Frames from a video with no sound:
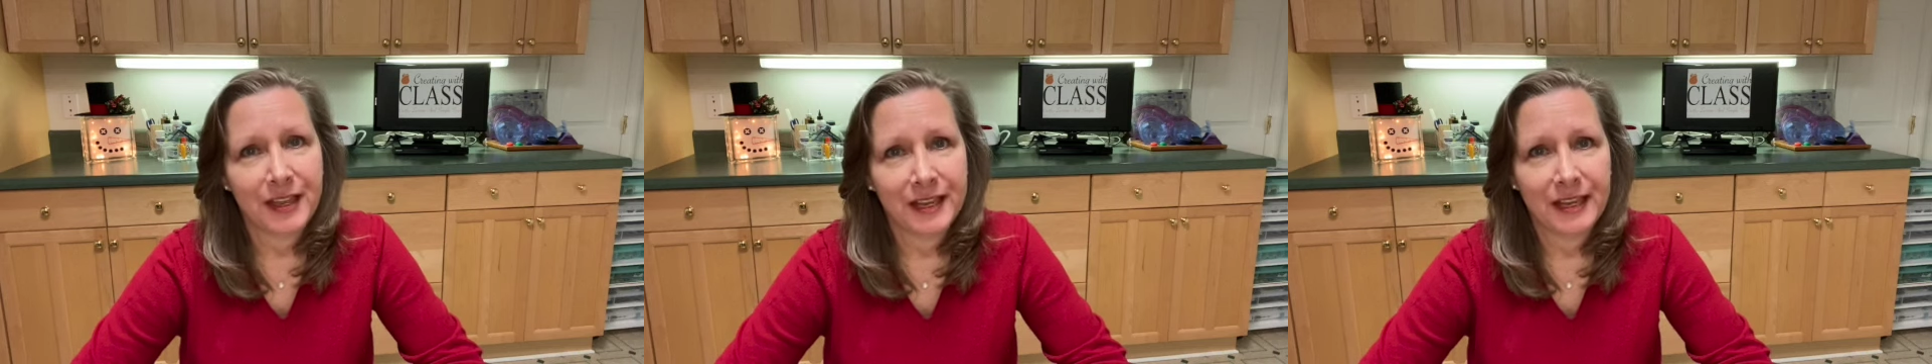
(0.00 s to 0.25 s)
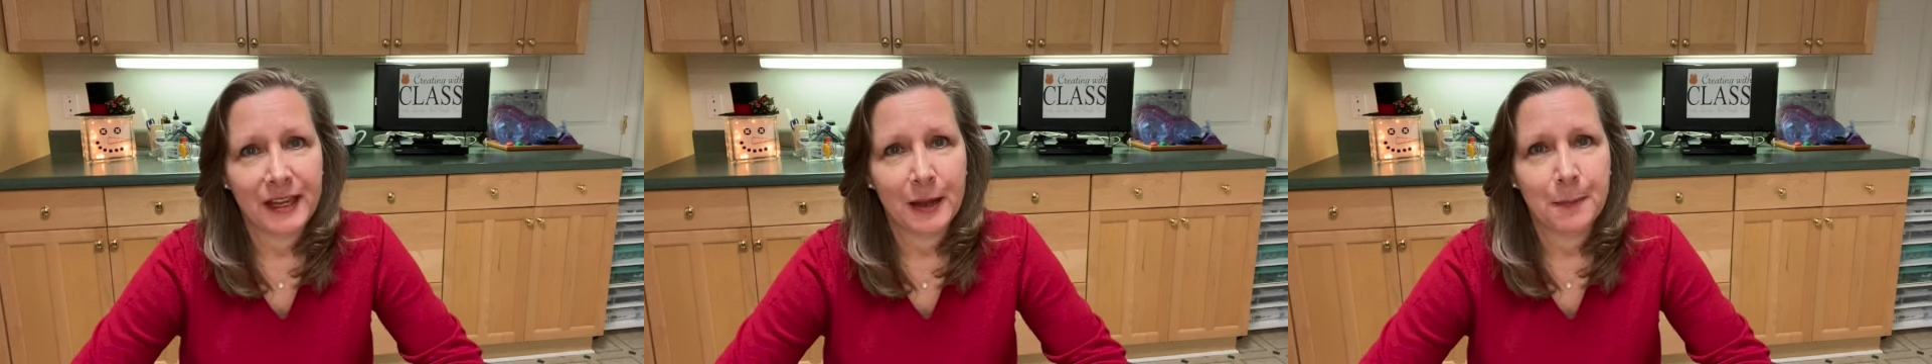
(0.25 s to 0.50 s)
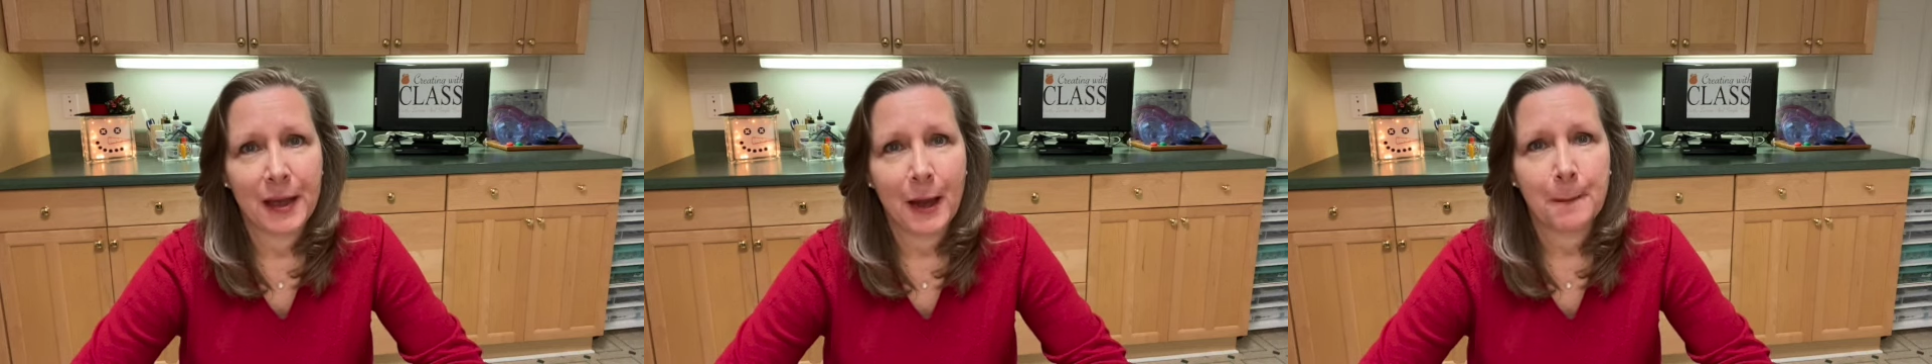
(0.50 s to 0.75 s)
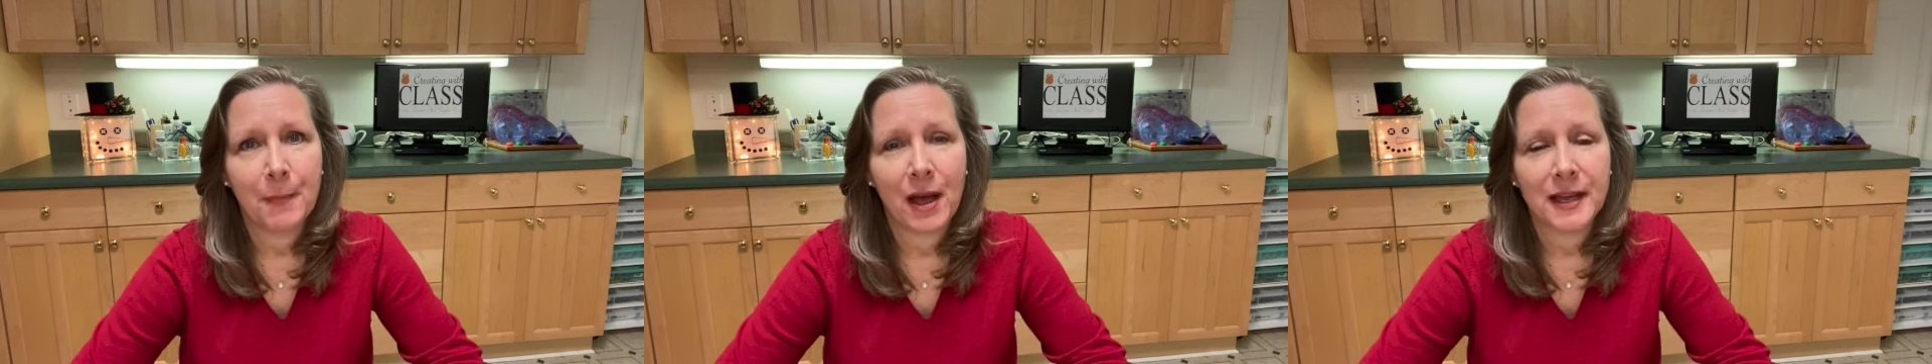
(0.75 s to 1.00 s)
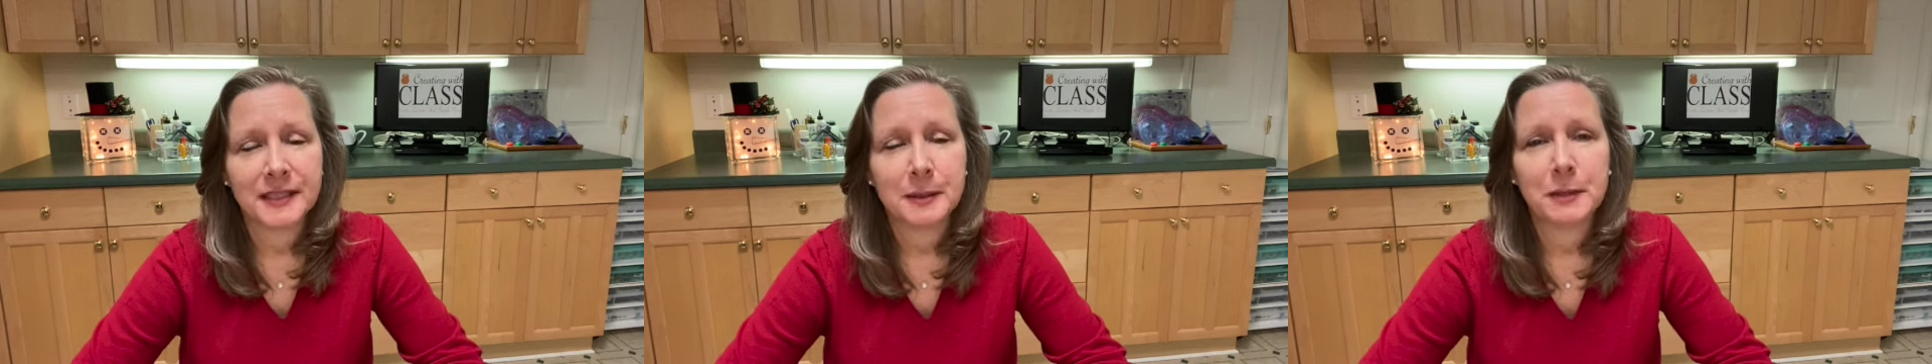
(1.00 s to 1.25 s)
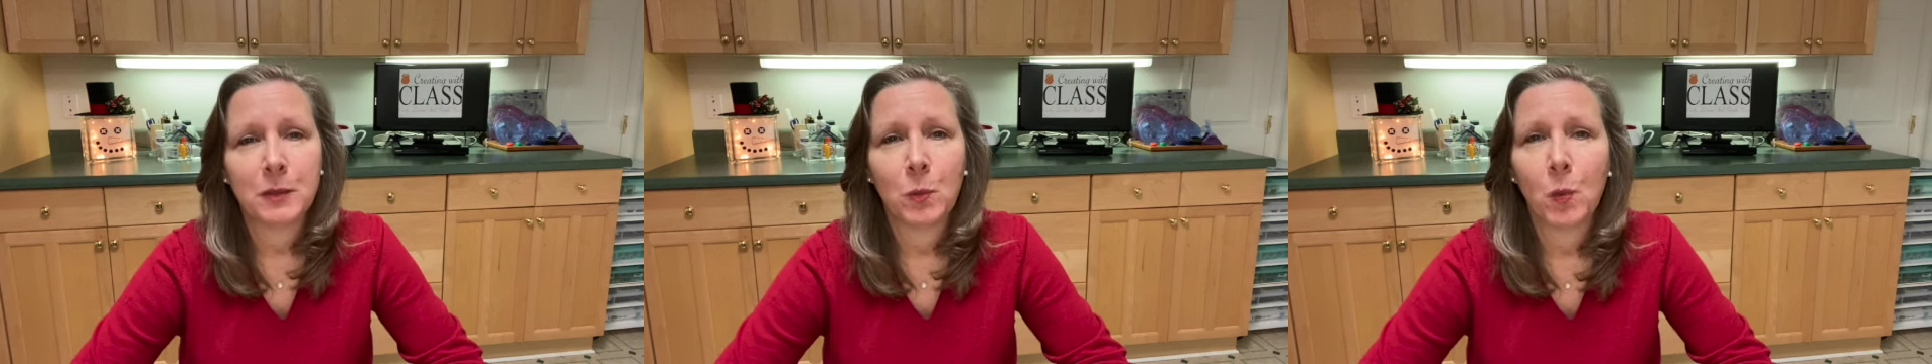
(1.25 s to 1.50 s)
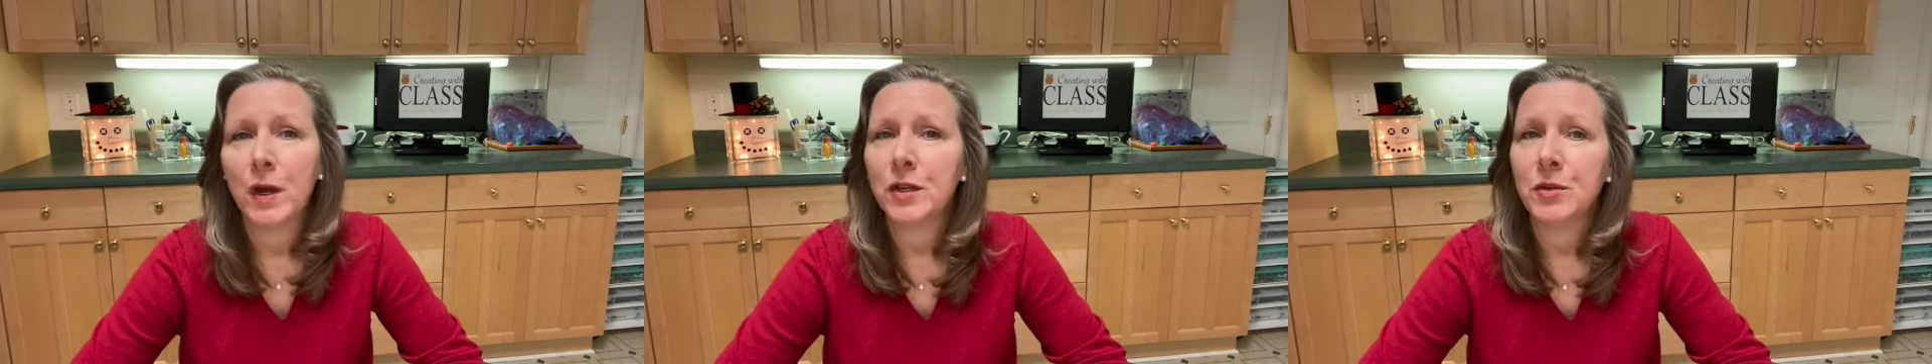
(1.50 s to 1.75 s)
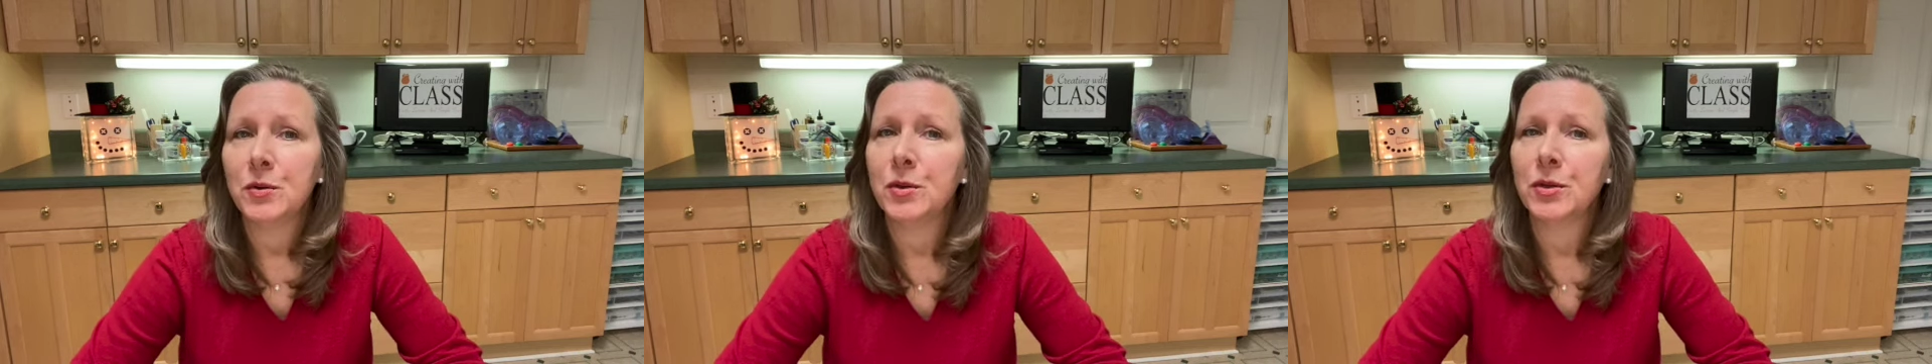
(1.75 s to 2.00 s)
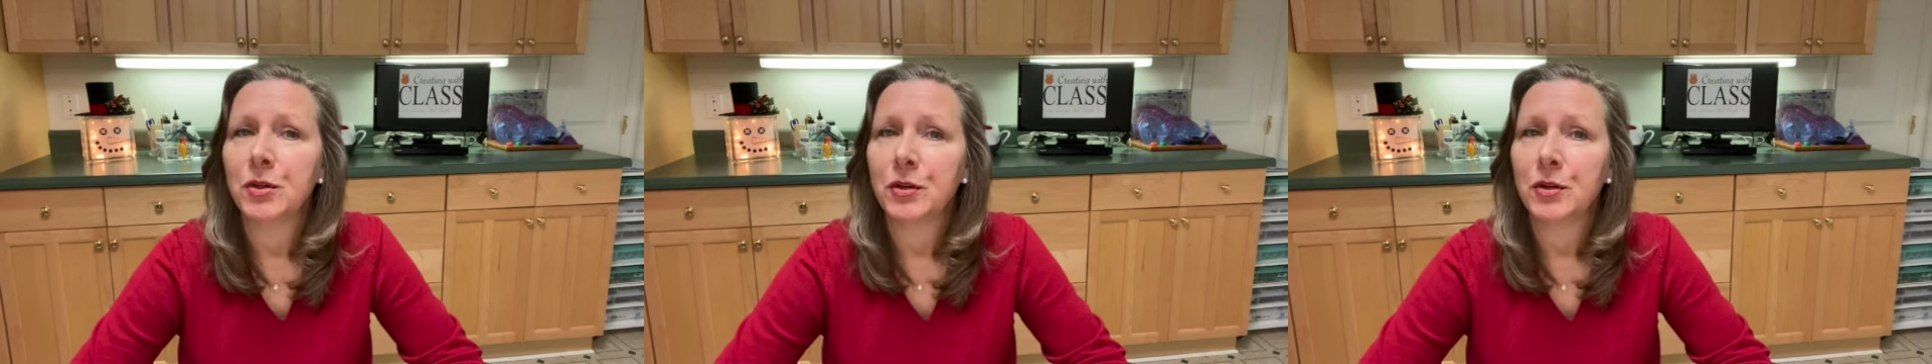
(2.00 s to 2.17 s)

thinking about possibly what you could